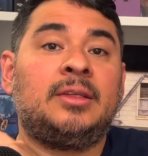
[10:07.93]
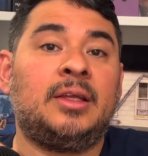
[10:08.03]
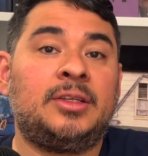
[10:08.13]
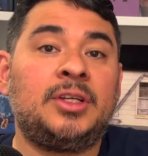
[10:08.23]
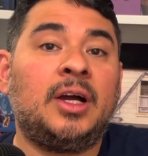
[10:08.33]

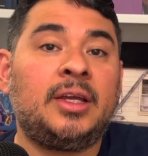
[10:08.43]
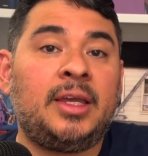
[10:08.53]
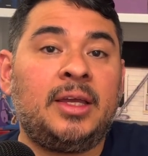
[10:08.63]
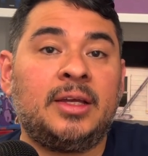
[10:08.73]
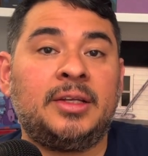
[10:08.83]
the
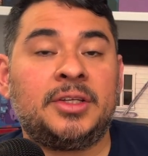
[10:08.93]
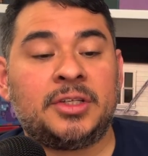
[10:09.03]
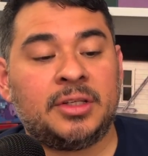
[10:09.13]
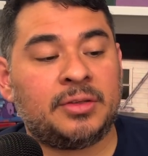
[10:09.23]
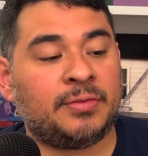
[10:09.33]
chunky
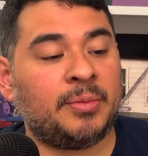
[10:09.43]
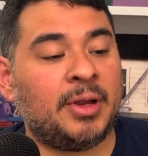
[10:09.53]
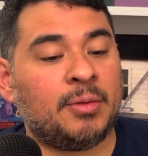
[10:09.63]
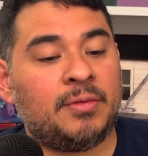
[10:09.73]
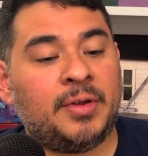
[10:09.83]
editions from
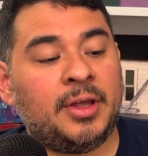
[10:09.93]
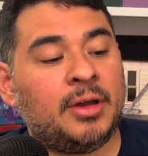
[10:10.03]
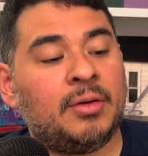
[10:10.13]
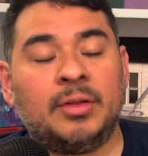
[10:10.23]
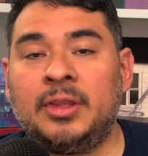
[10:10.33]
Arrow Video,